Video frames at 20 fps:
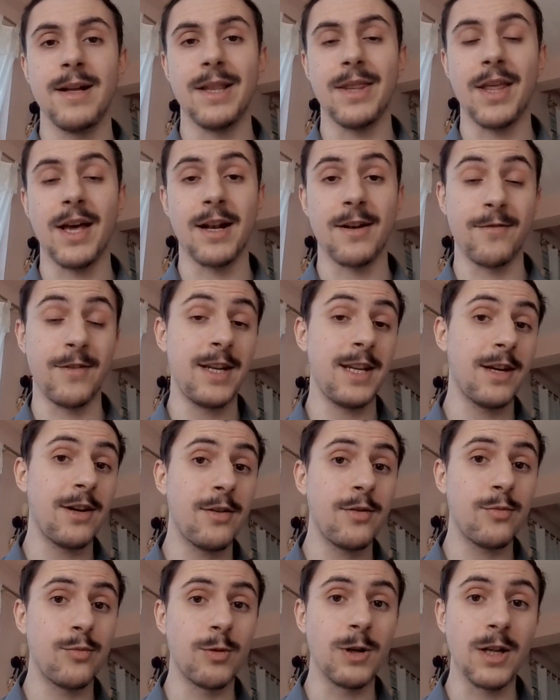That
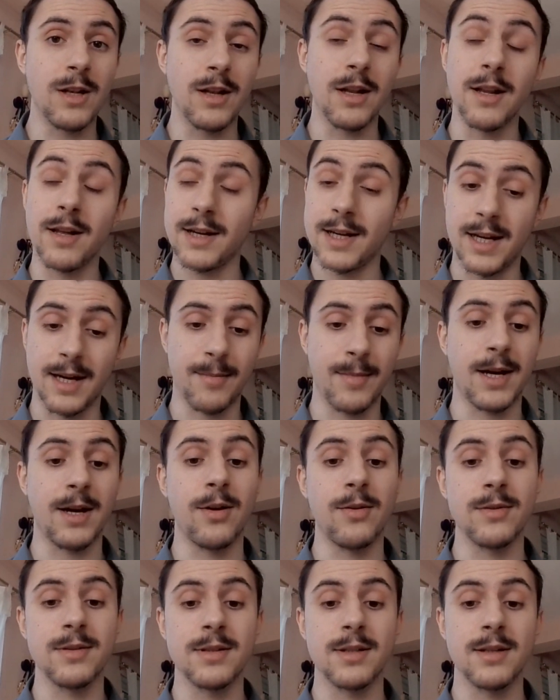video will come
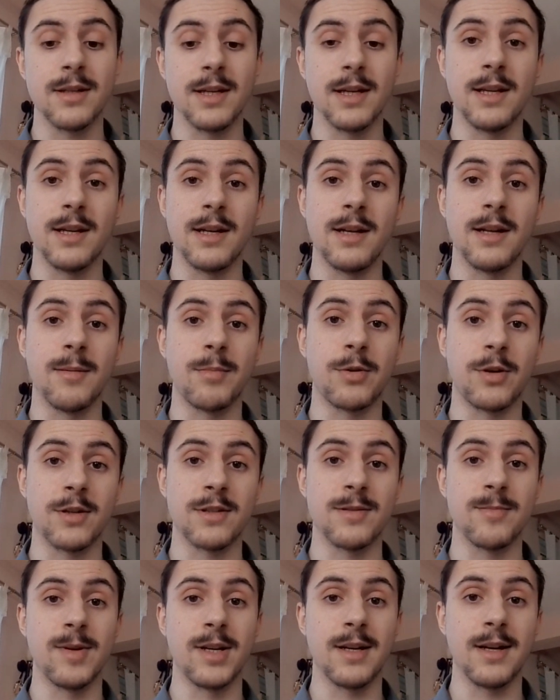out in
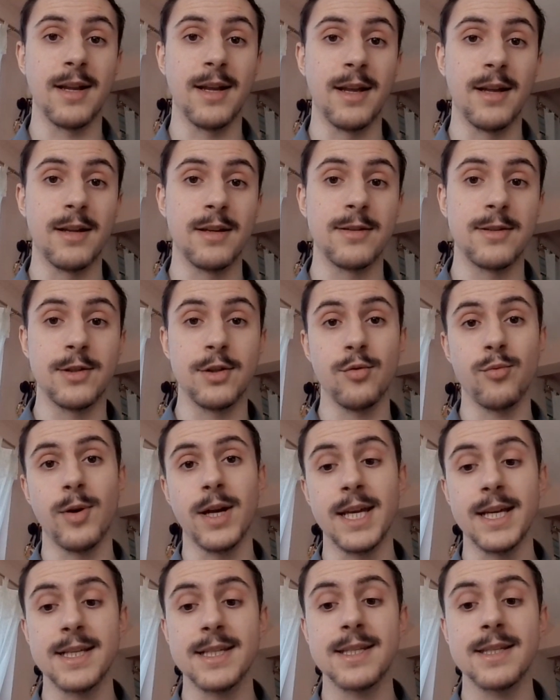approximately 2
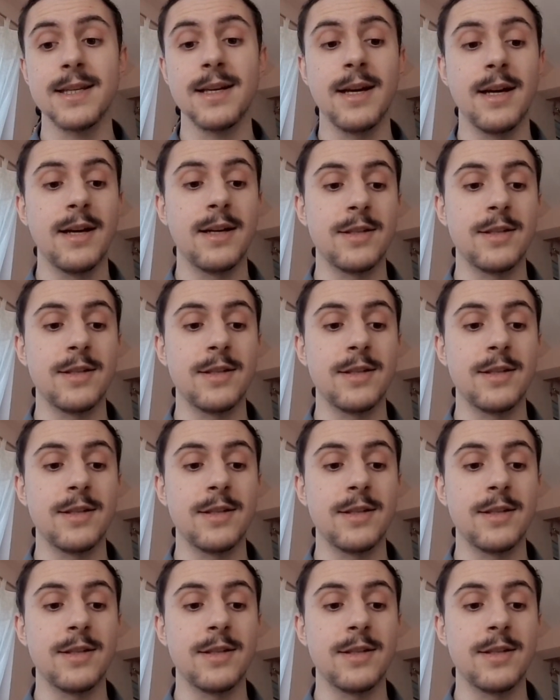weeks,